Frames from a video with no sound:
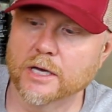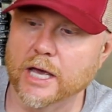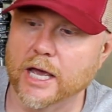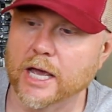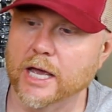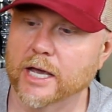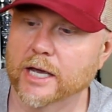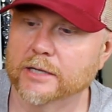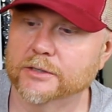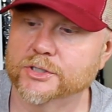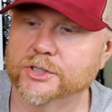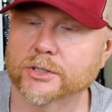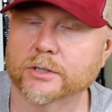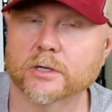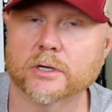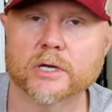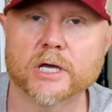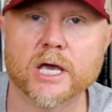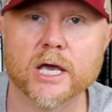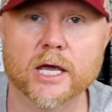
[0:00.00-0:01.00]
And
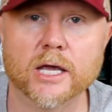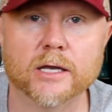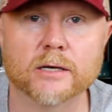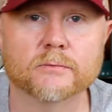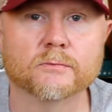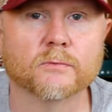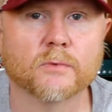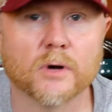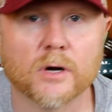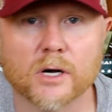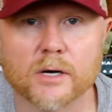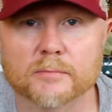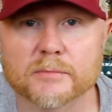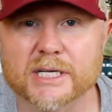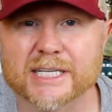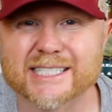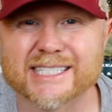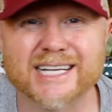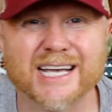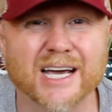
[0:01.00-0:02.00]
sugarcane rum
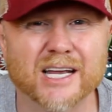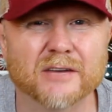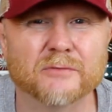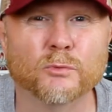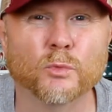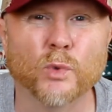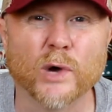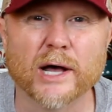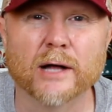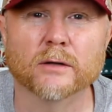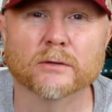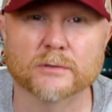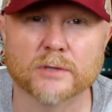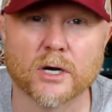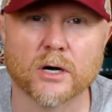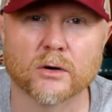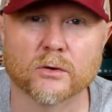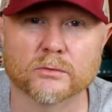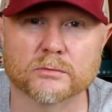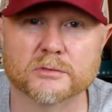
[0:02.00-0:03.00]
is kind of well
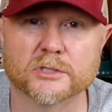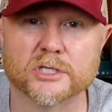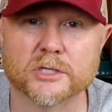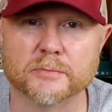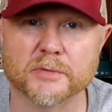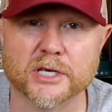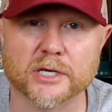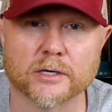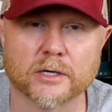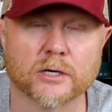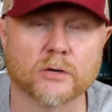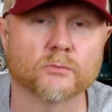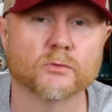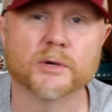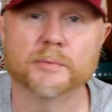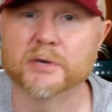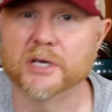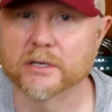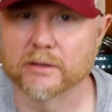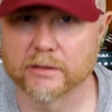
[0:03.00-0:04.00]
known to be a
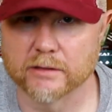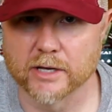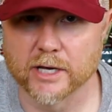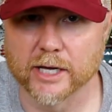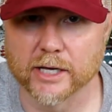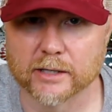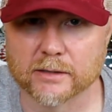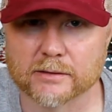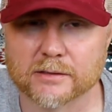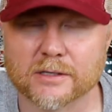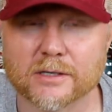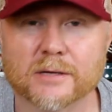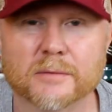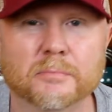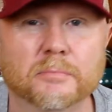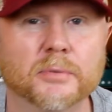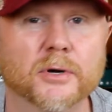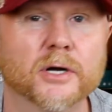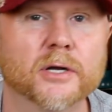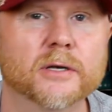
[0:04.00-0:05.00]
Caribbean thing.
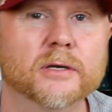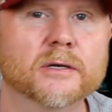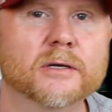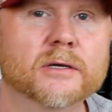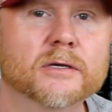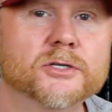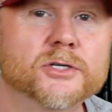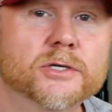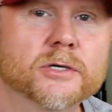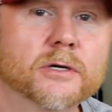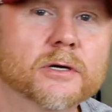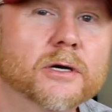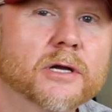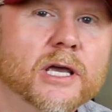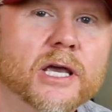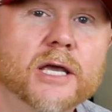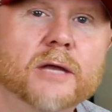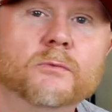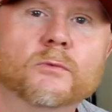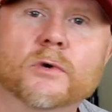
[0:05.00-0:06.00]
But
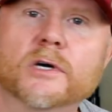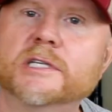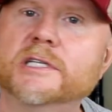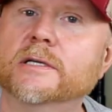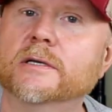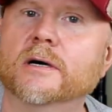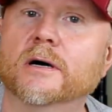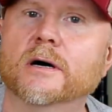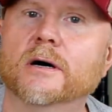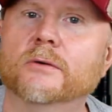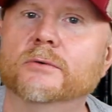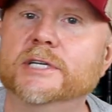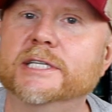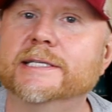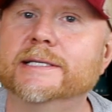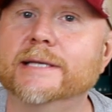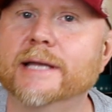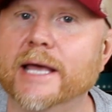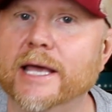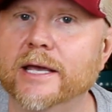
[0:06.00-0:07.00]
sugarcane wasn't always
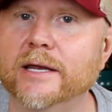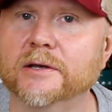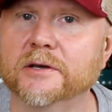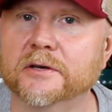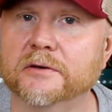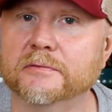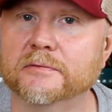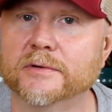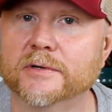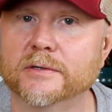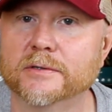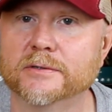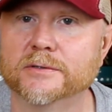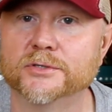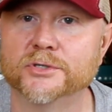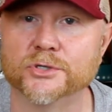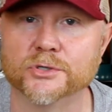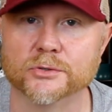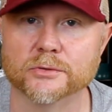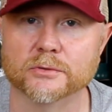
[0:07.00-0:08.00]
native
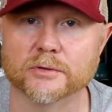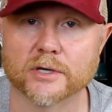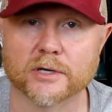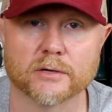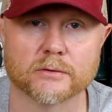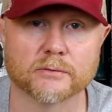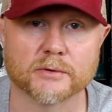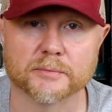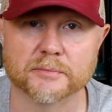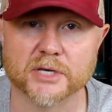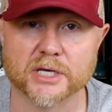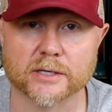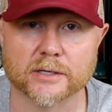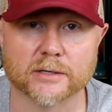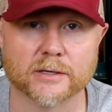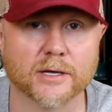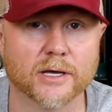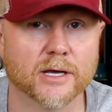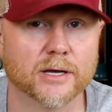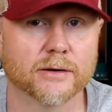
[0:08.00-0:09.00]
to the
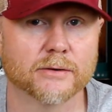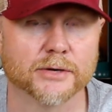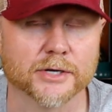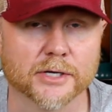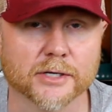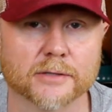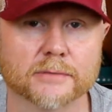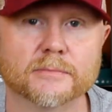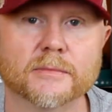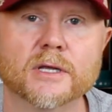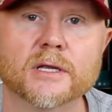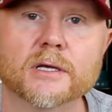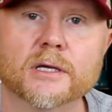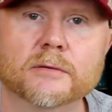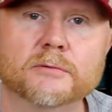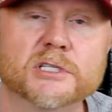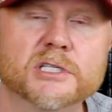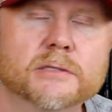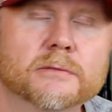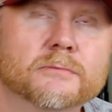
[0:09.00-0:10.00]
Caribbean area.
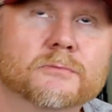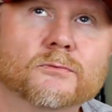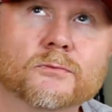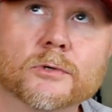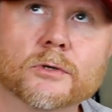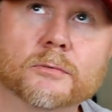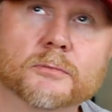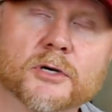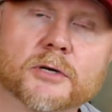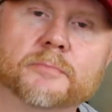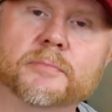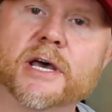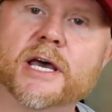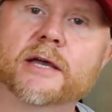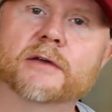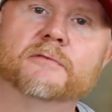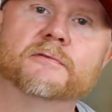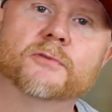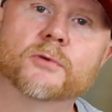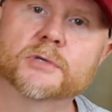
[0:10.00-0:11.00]
It was rumored
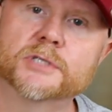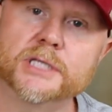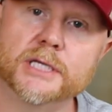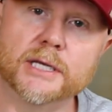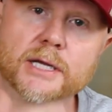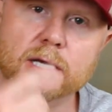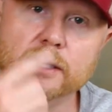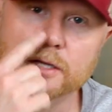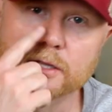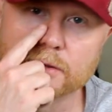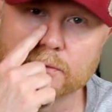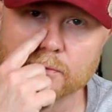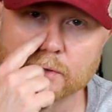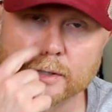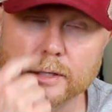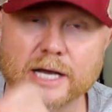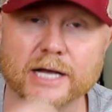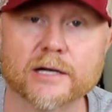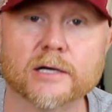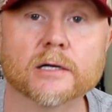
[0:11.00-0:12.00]
back in
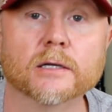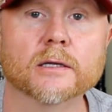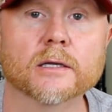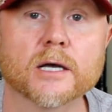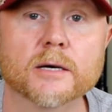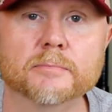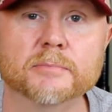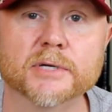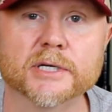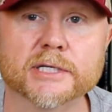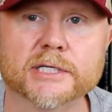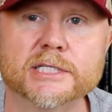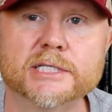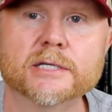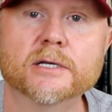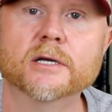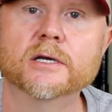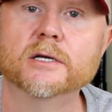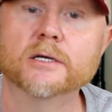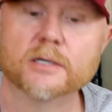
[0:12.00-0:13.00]
1493 that
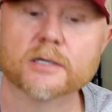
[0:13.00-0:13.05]
Columbus